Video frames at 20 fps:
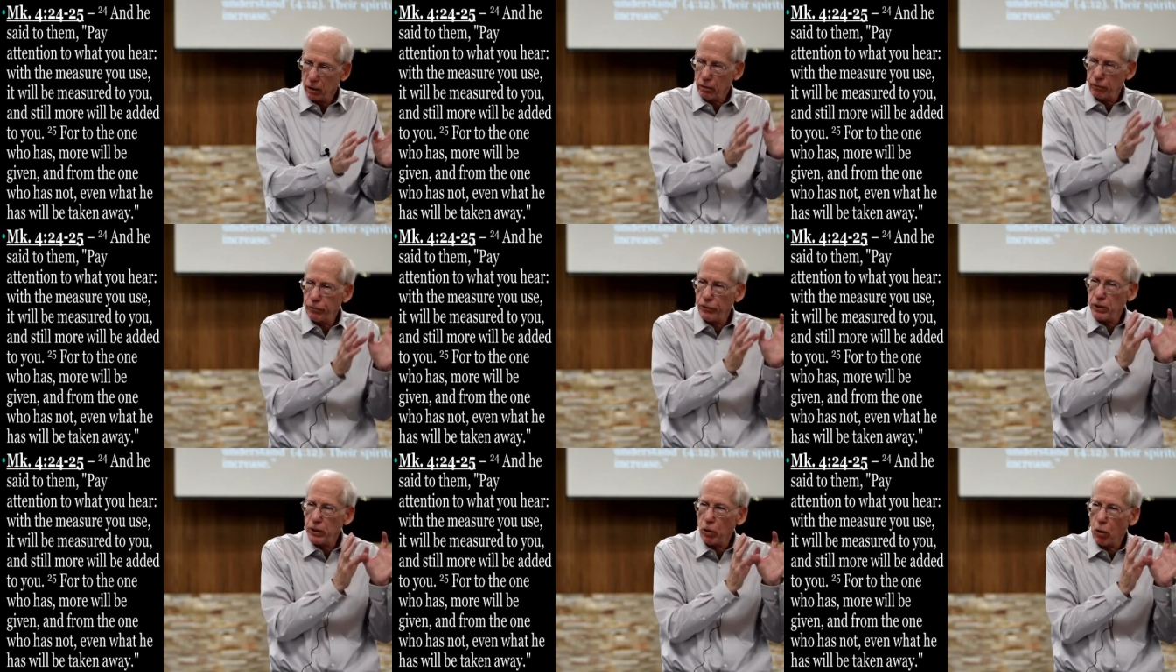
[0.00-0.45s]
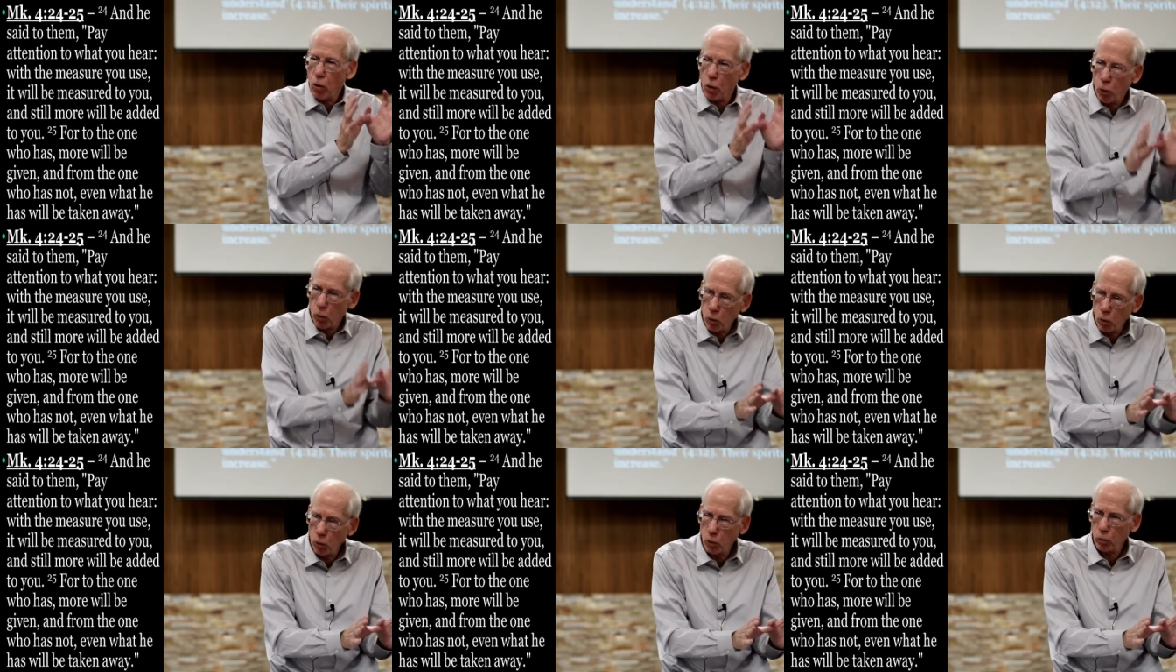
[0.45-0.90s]
of the
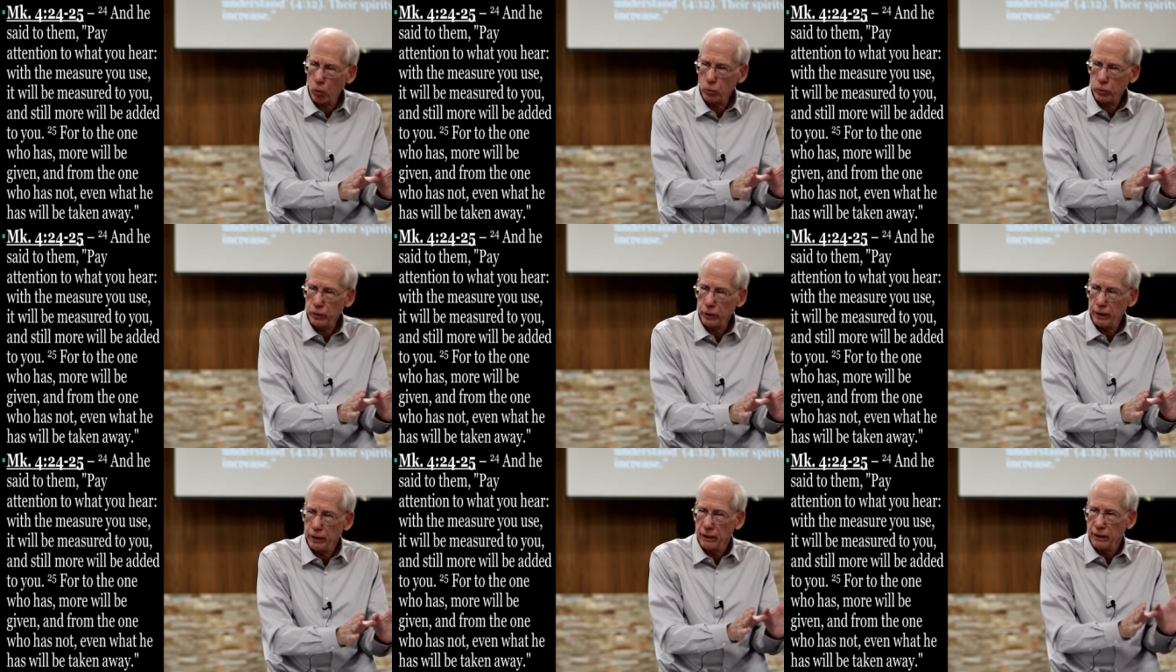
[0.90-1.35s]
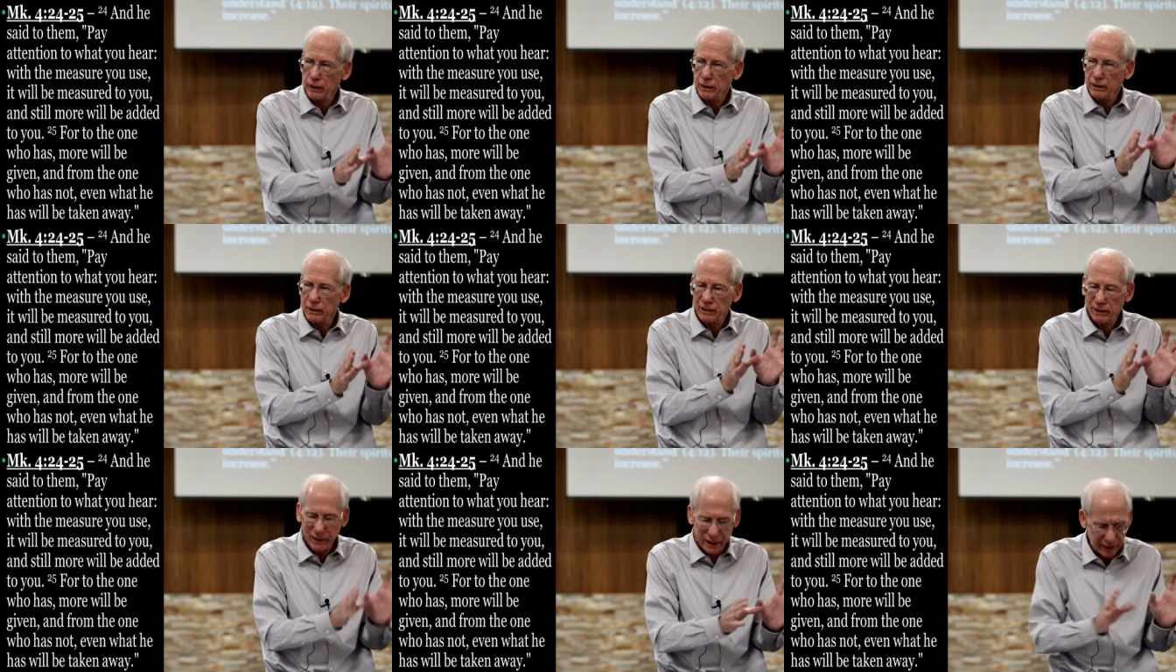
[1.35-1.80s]
old
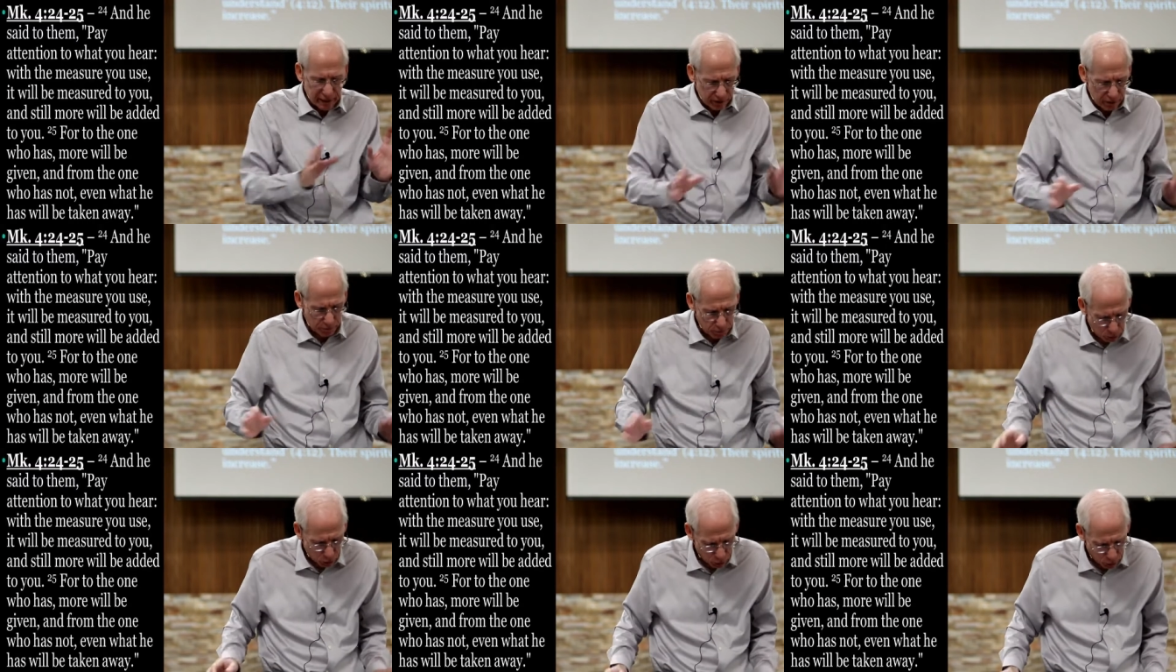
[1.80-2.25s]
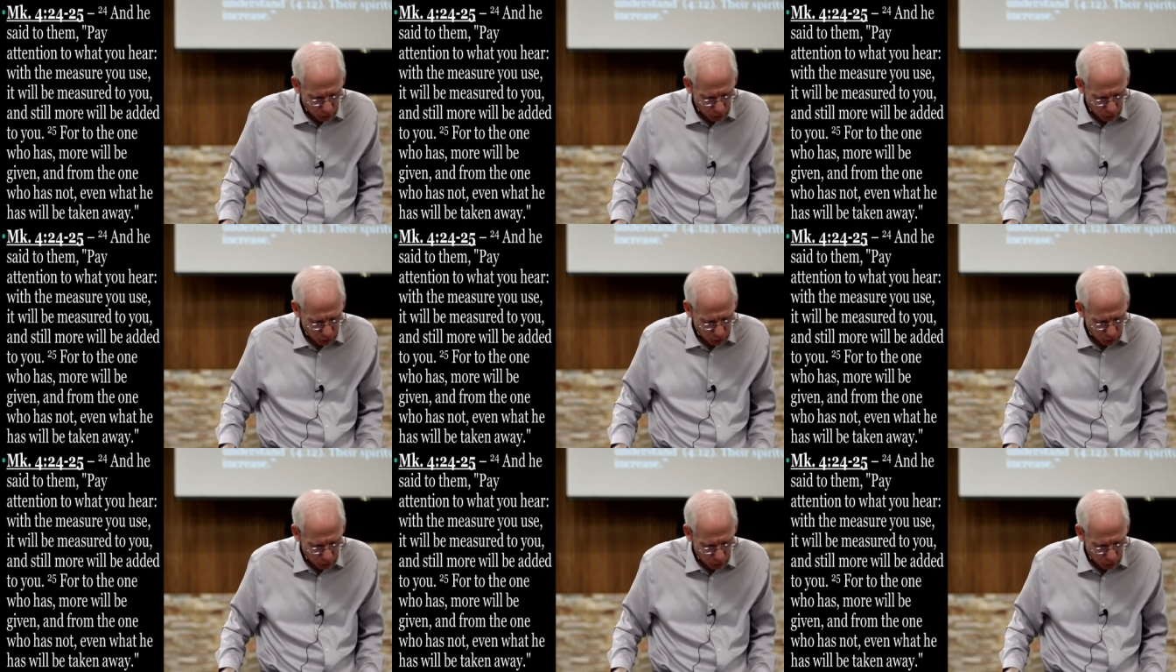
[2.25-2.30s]
sin